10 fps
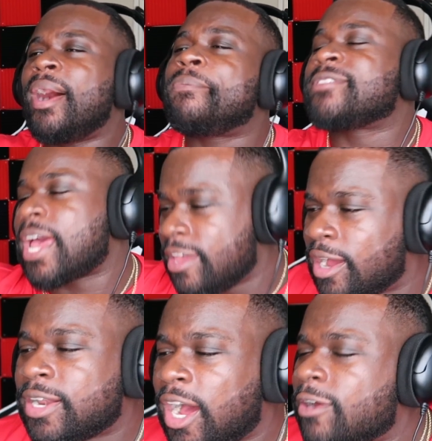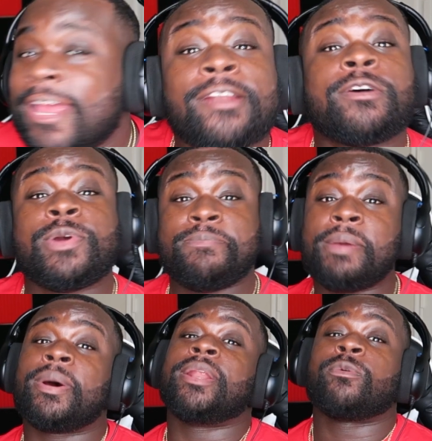puppies out here, dog. Y'all know what he
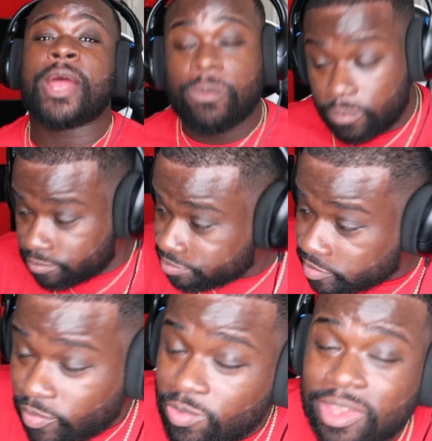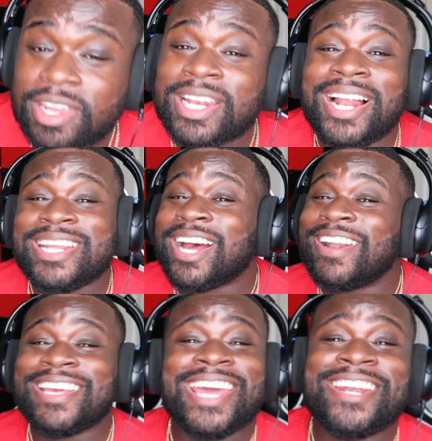meant by that, right?
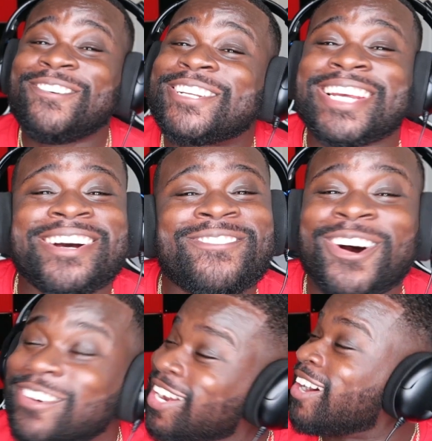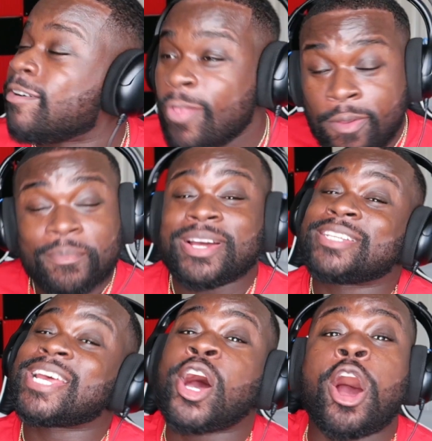y'all niggas can't do what y'all want, dog.
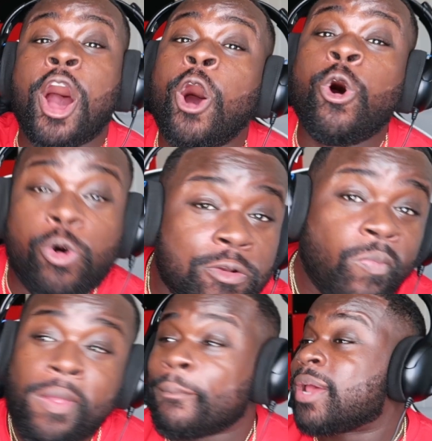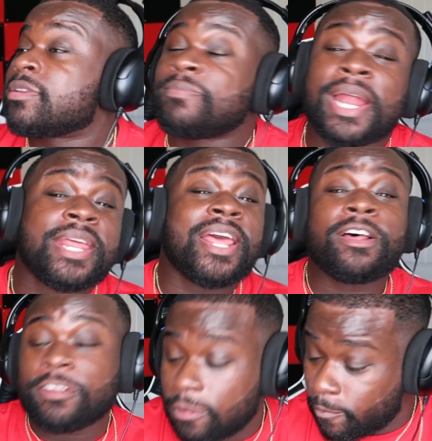Because y'all own by somebody else.